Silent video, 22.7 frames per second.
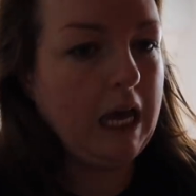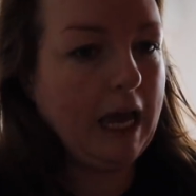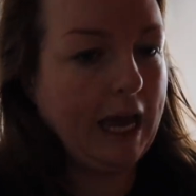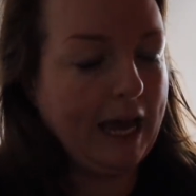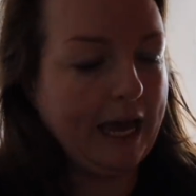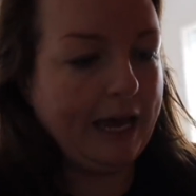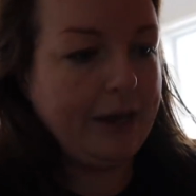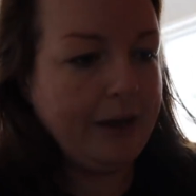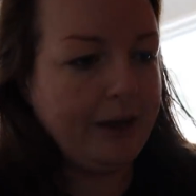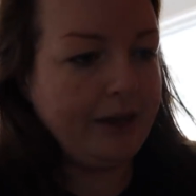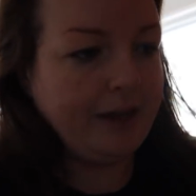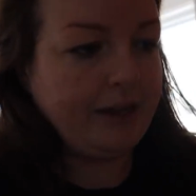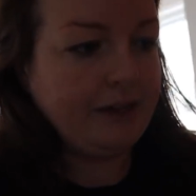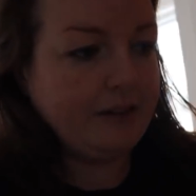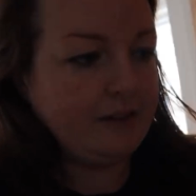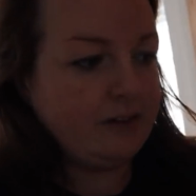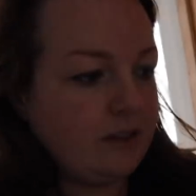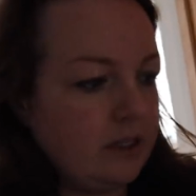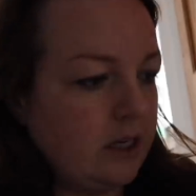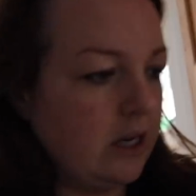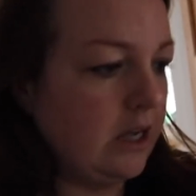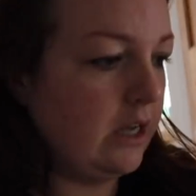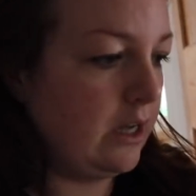
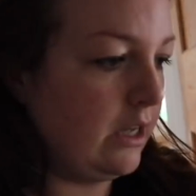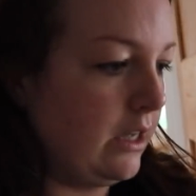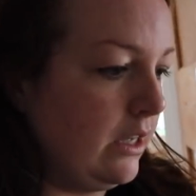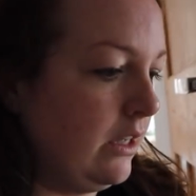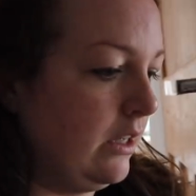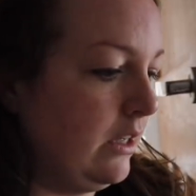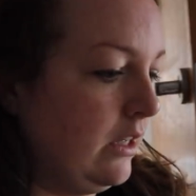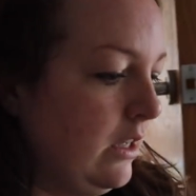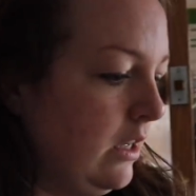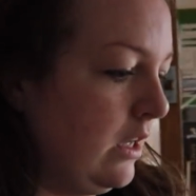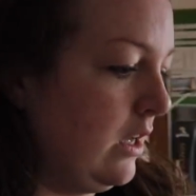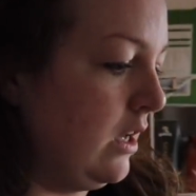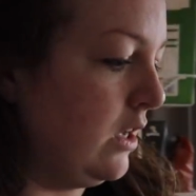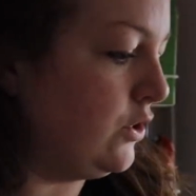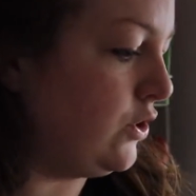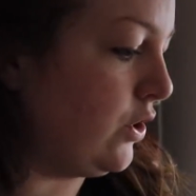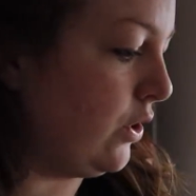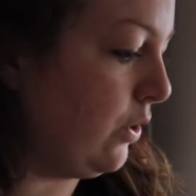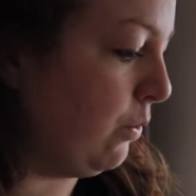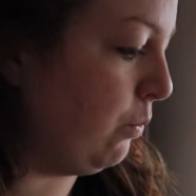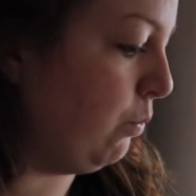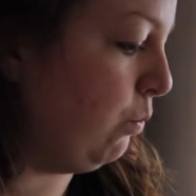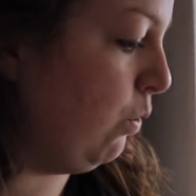And
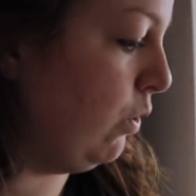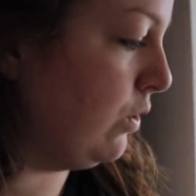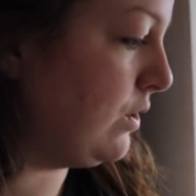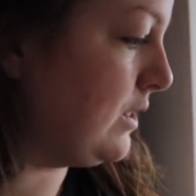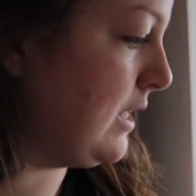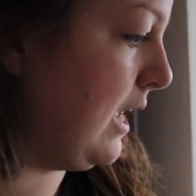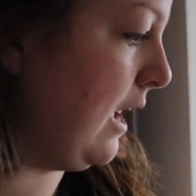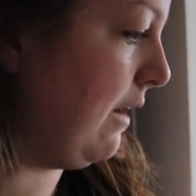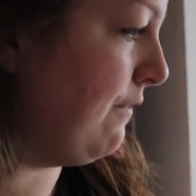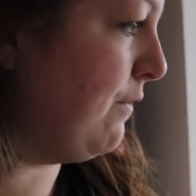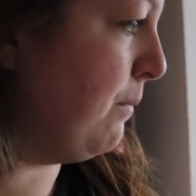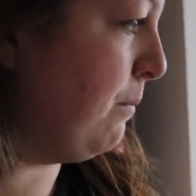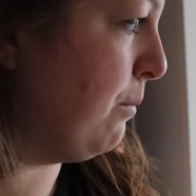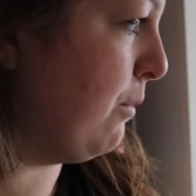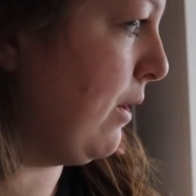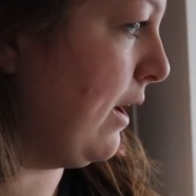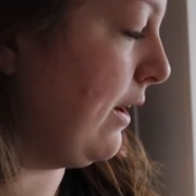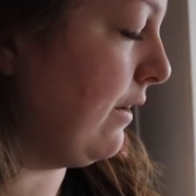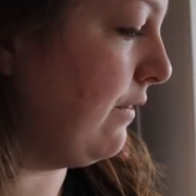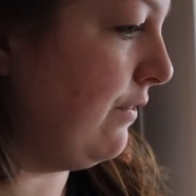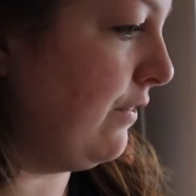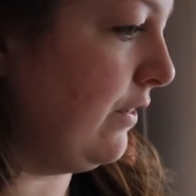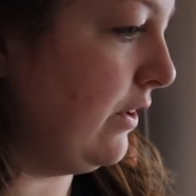don't know what to have for
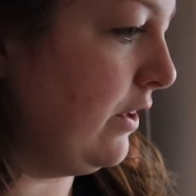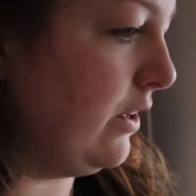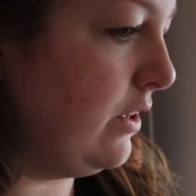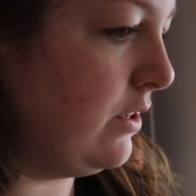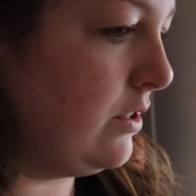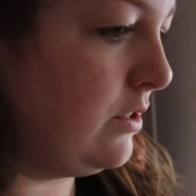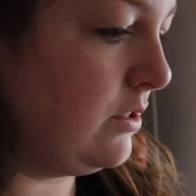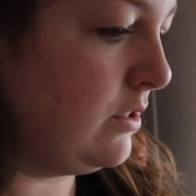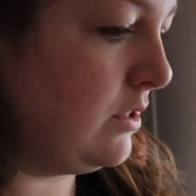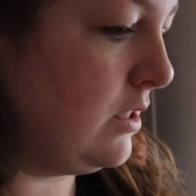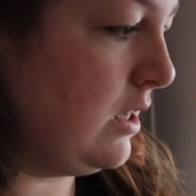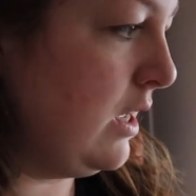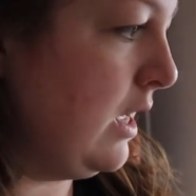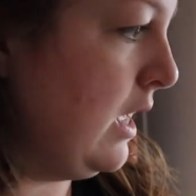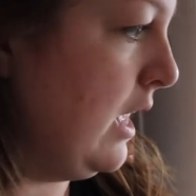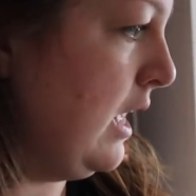breakfast.